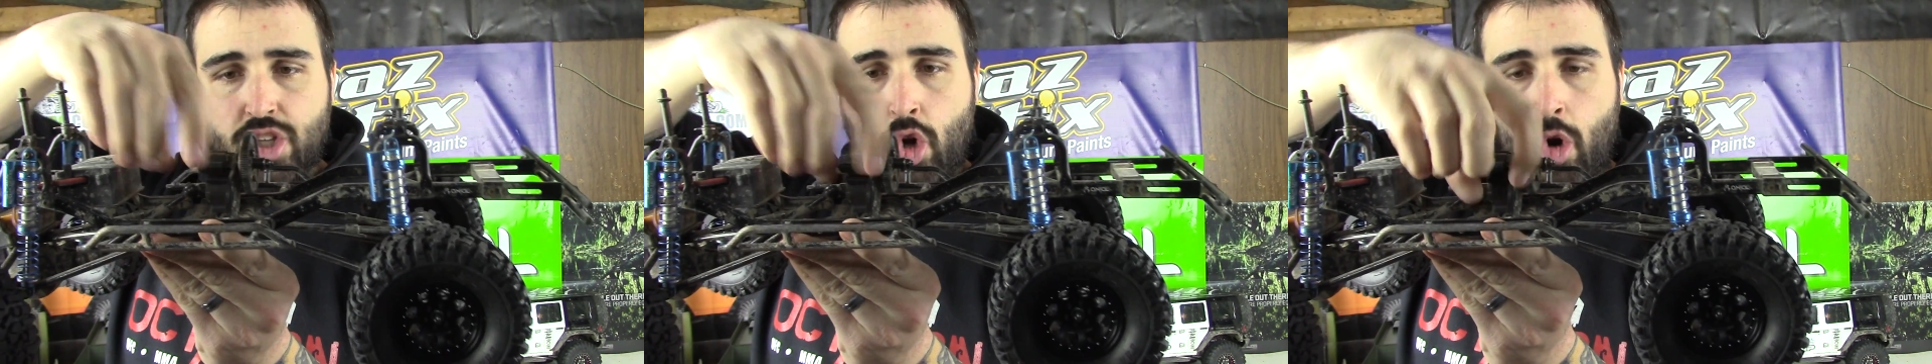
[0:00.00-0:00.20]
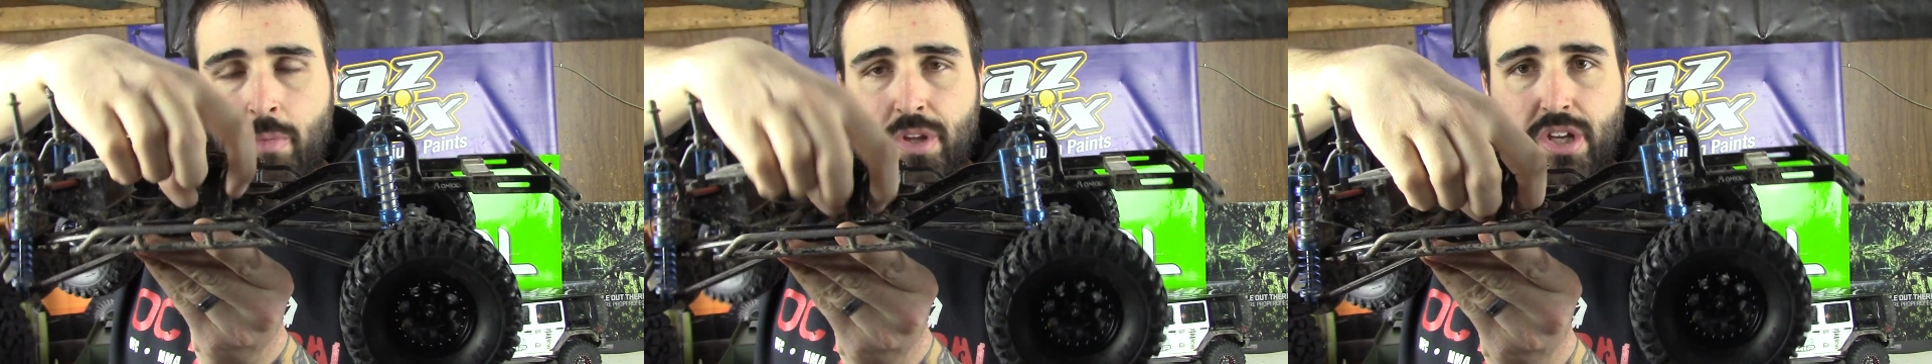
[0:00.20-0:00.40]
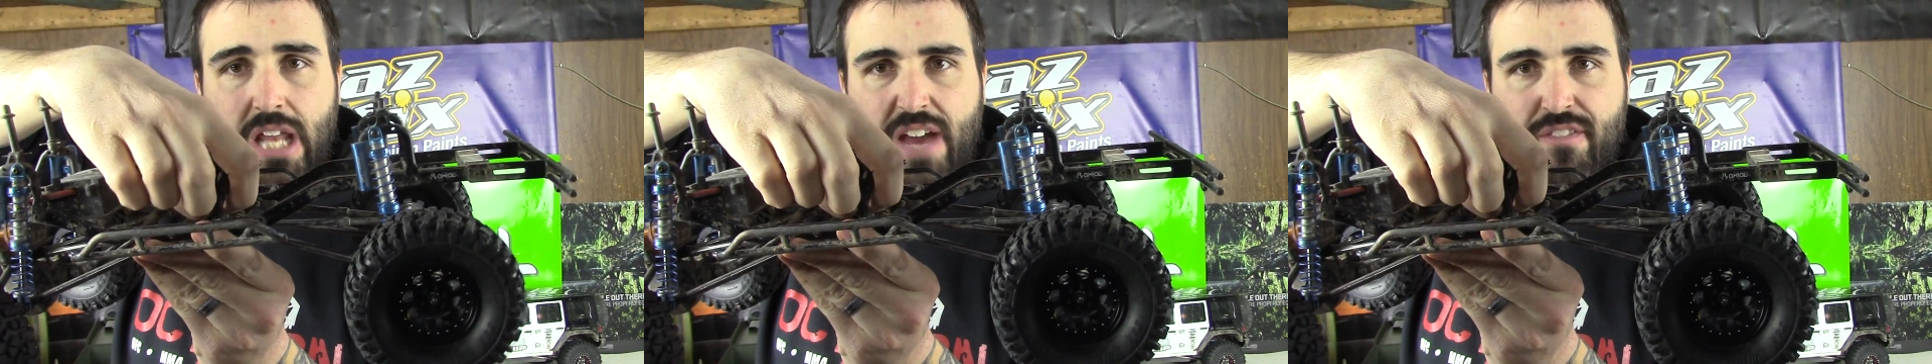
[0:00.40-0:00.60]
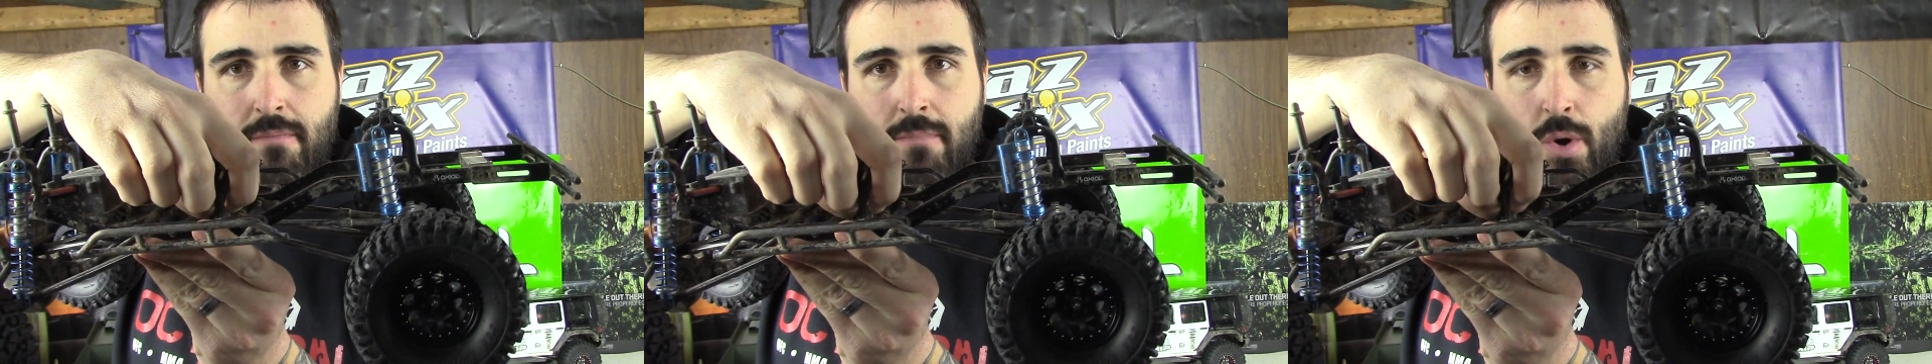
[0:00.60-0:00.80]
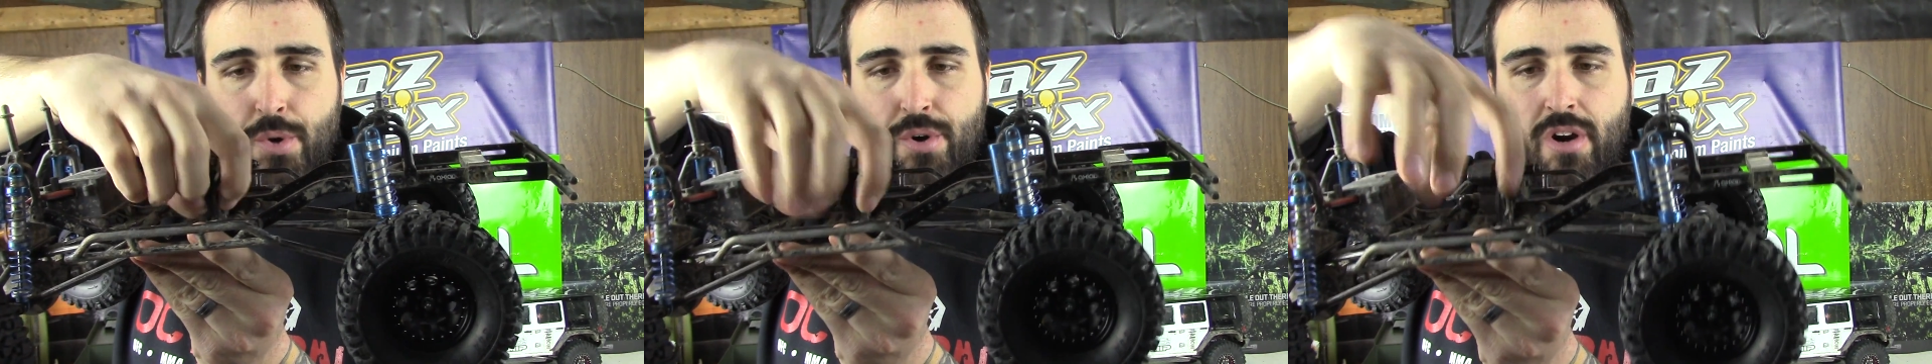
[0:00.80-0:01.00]
normally you'd have a
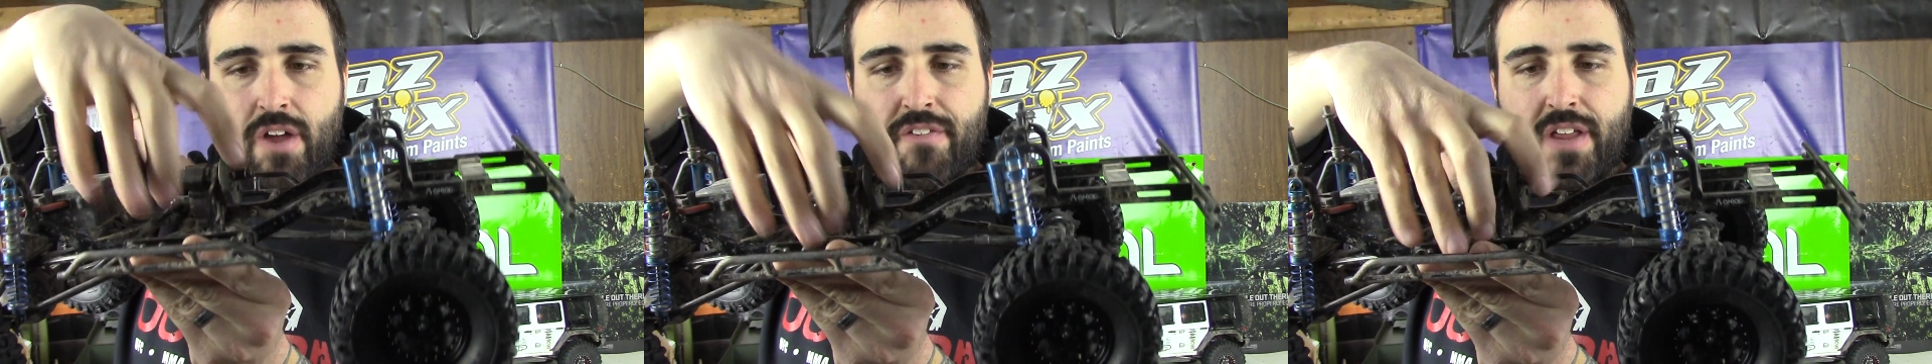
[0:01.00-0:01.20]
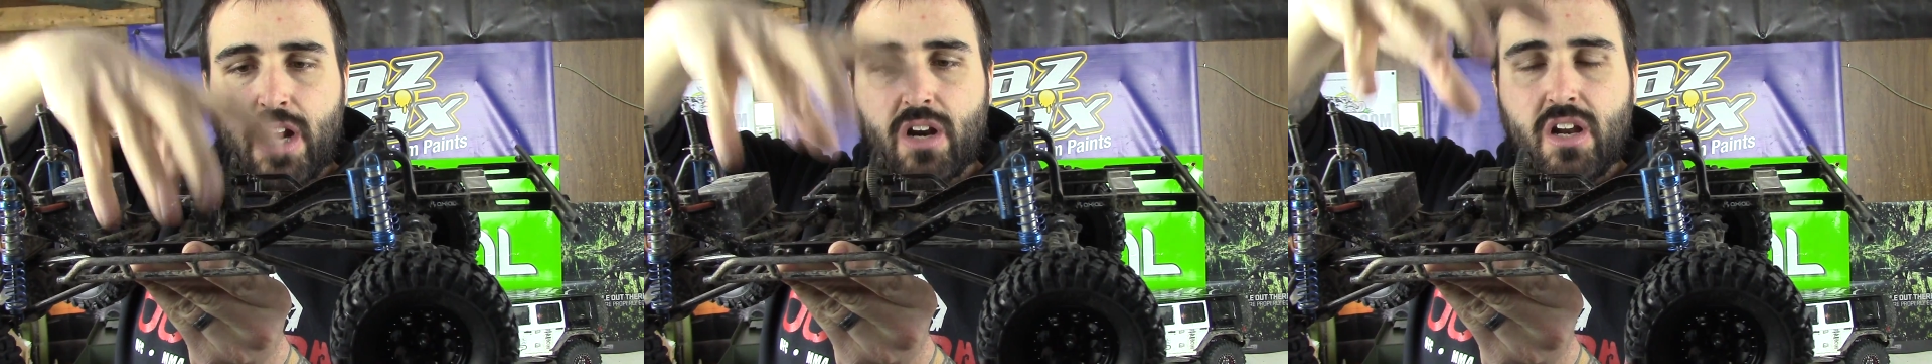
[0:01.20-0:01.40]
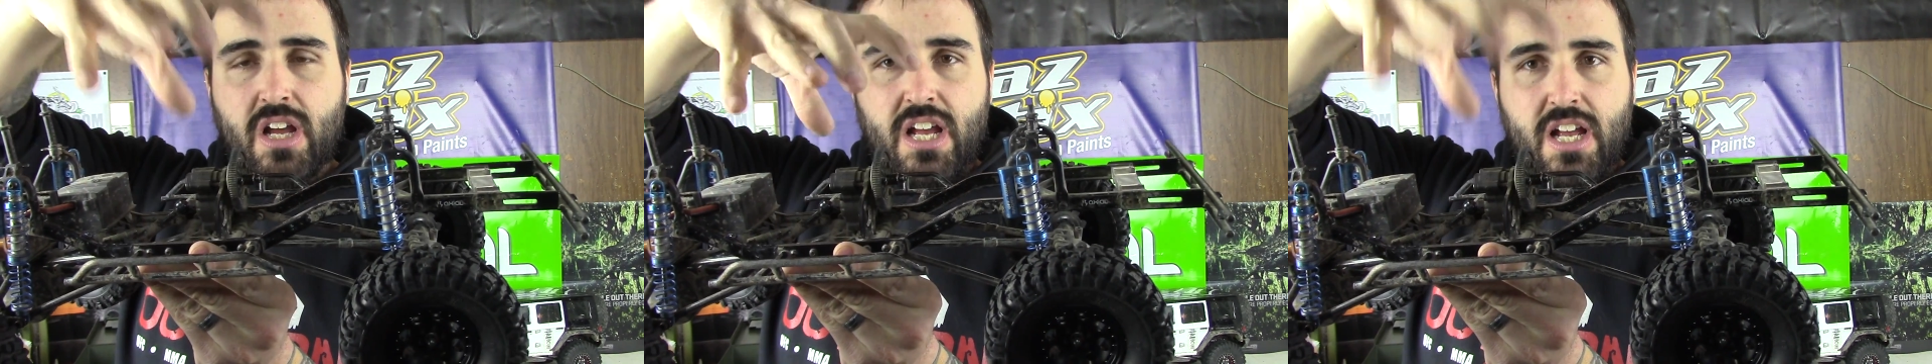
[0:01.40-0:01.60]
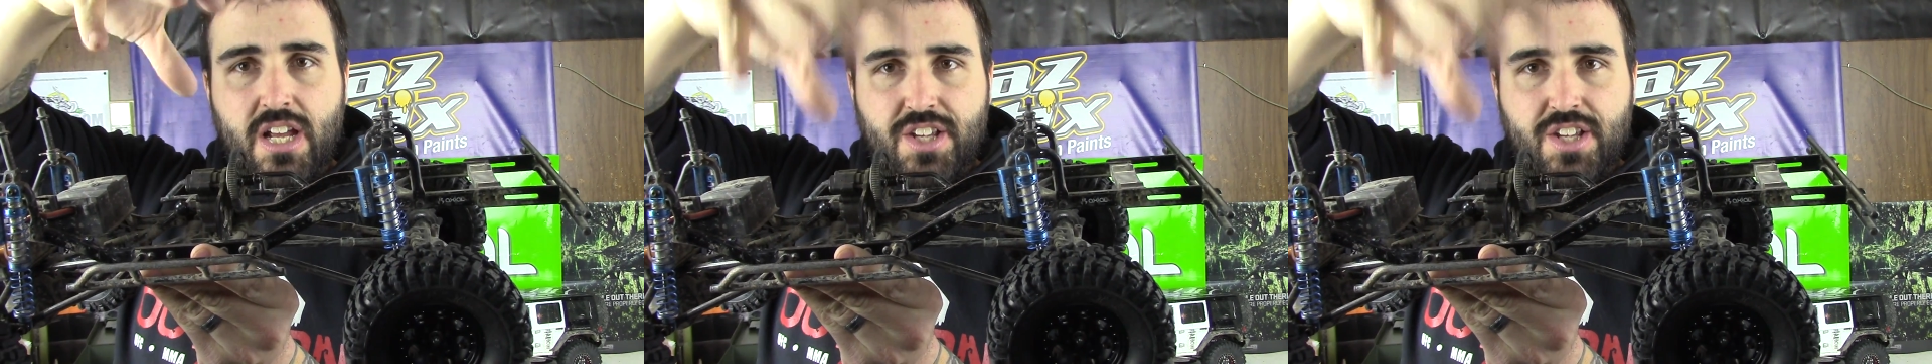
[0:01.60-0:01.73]
motor on there,